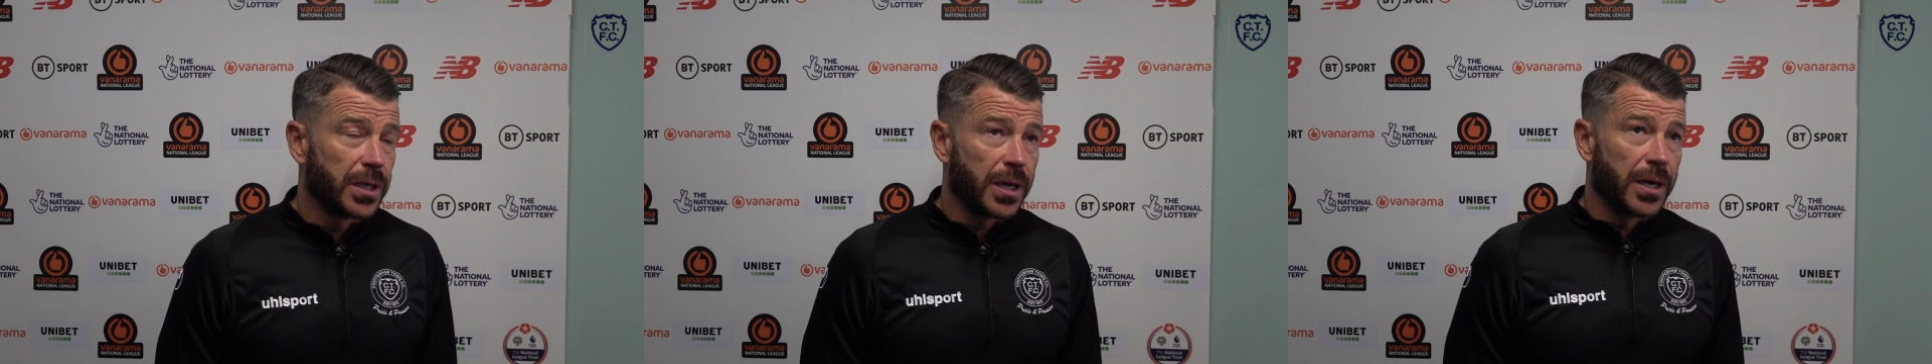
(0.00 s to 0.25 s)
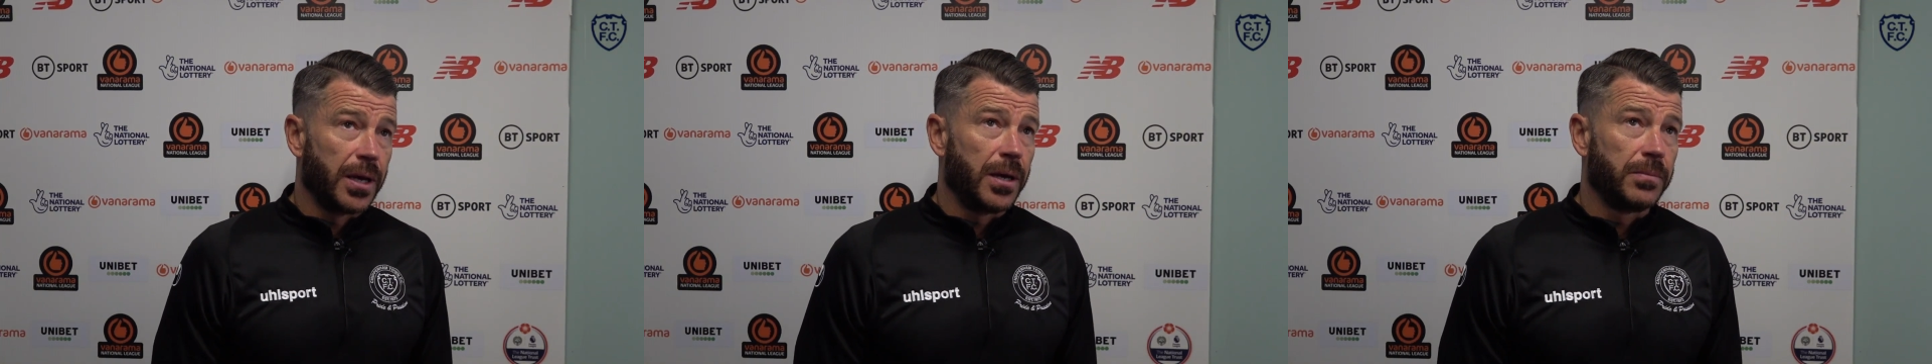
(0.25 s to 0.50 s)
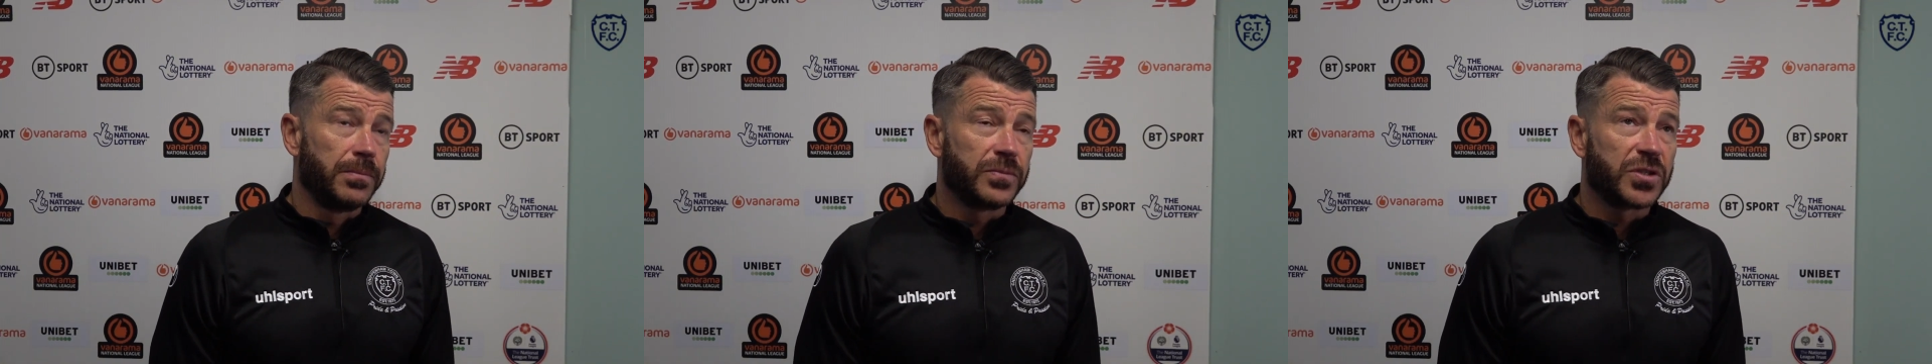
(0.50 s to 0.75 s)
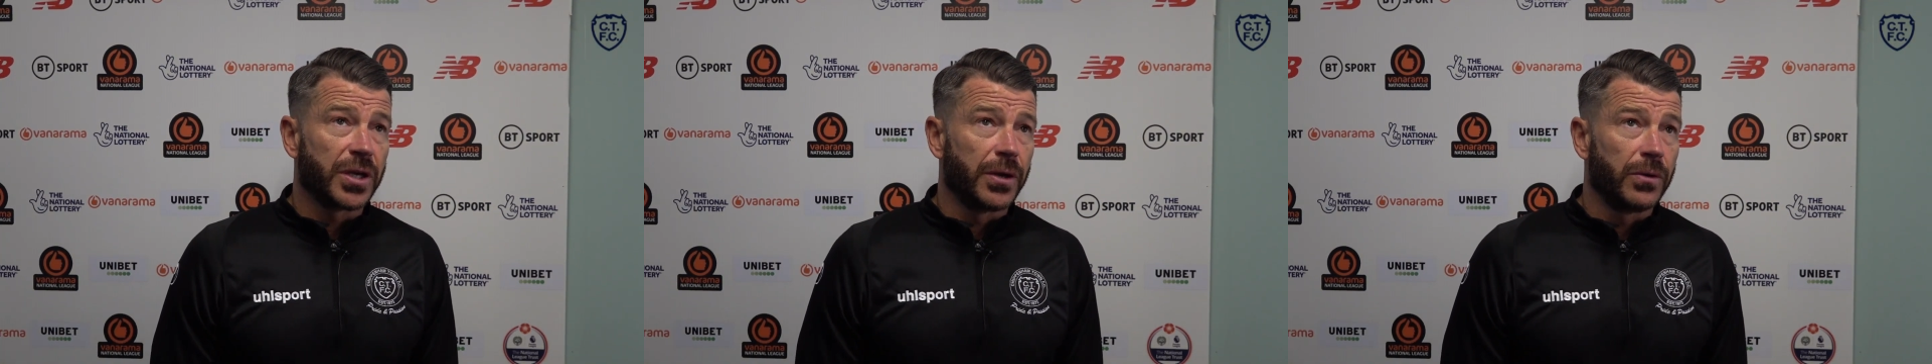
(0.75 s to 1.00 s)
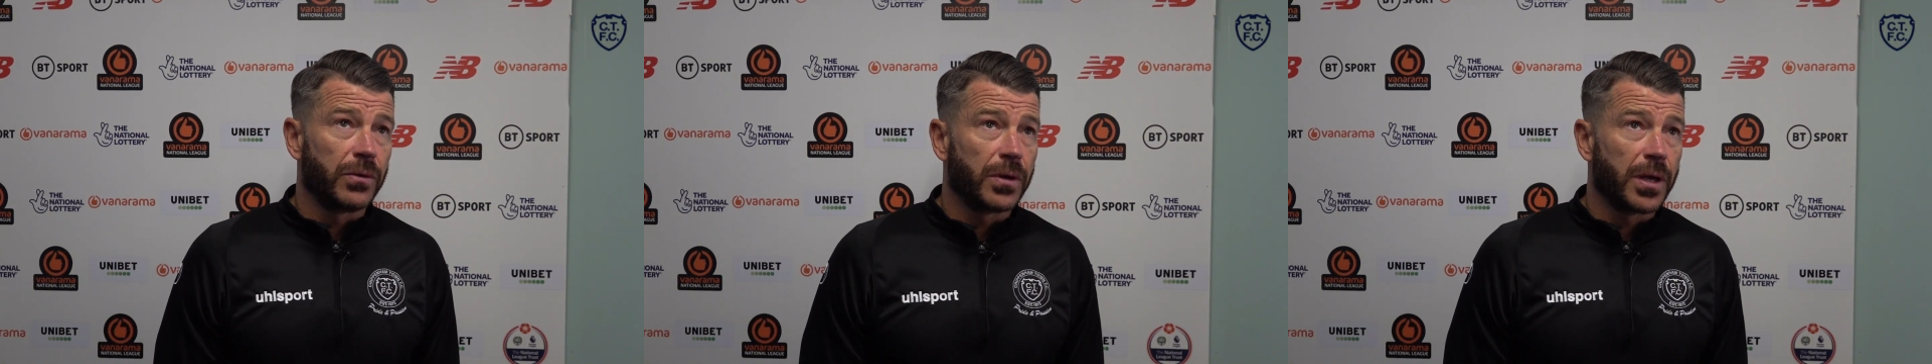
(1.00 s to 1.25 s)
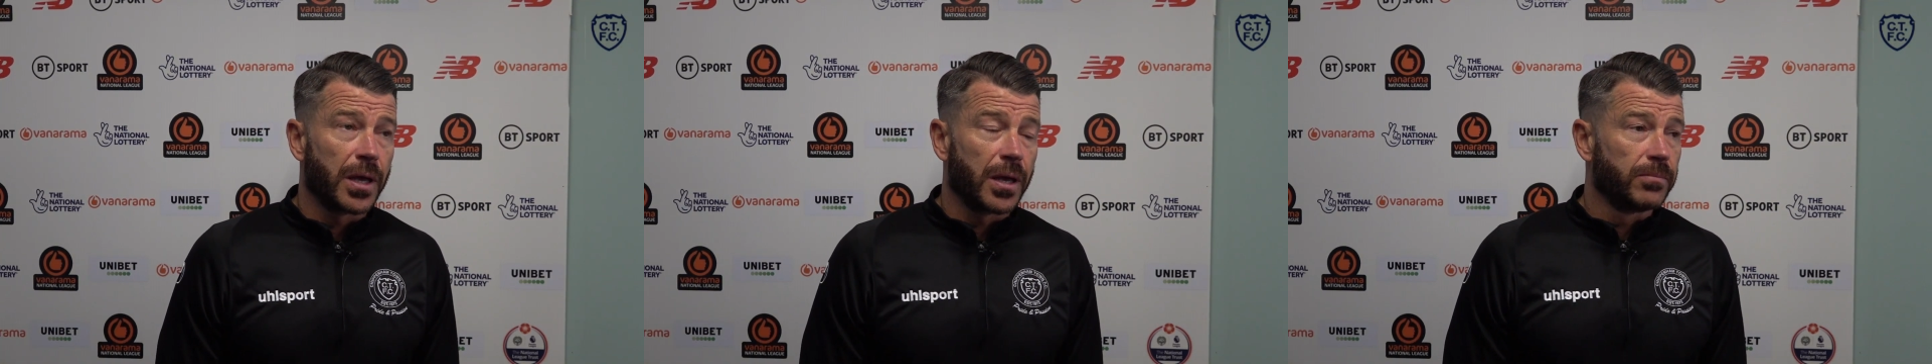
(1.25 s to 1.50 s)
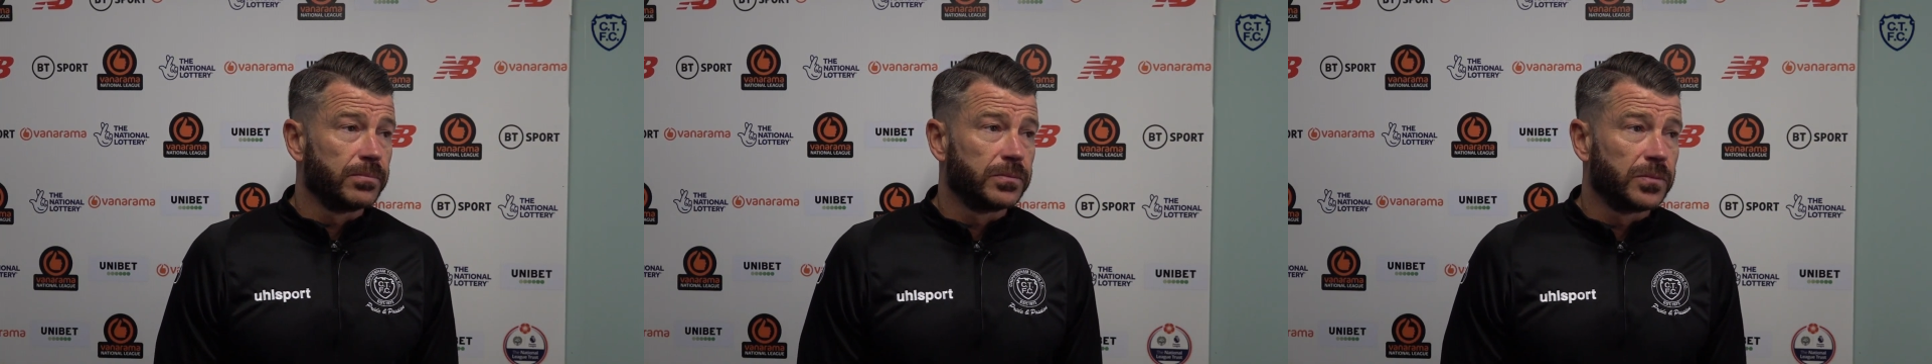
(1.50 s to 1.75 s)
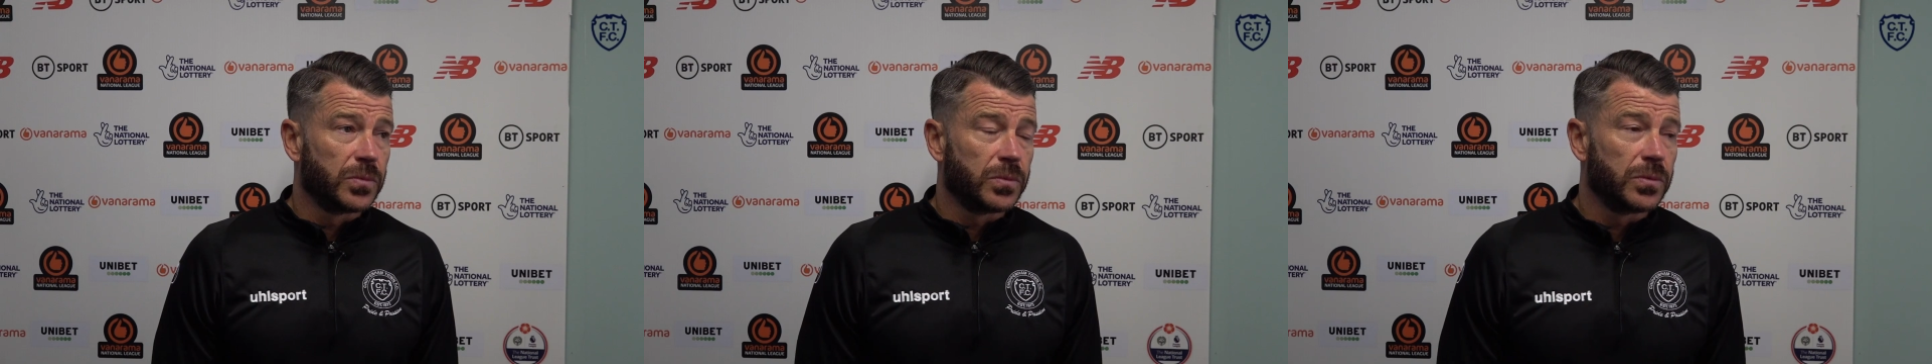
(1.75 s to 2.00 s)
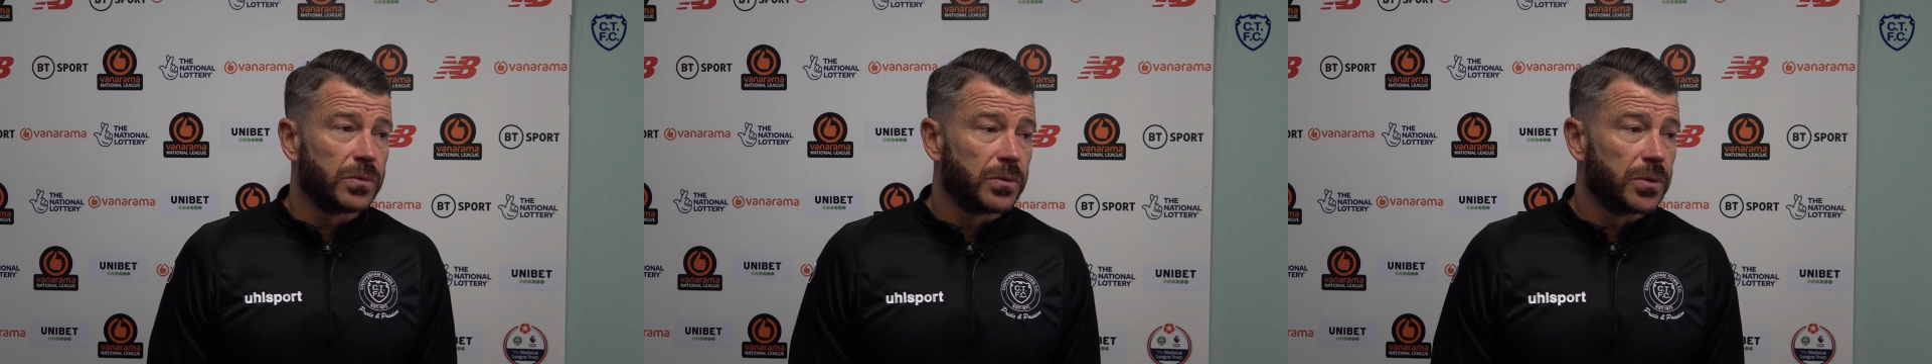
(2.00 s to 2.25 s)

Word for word: Um, so um,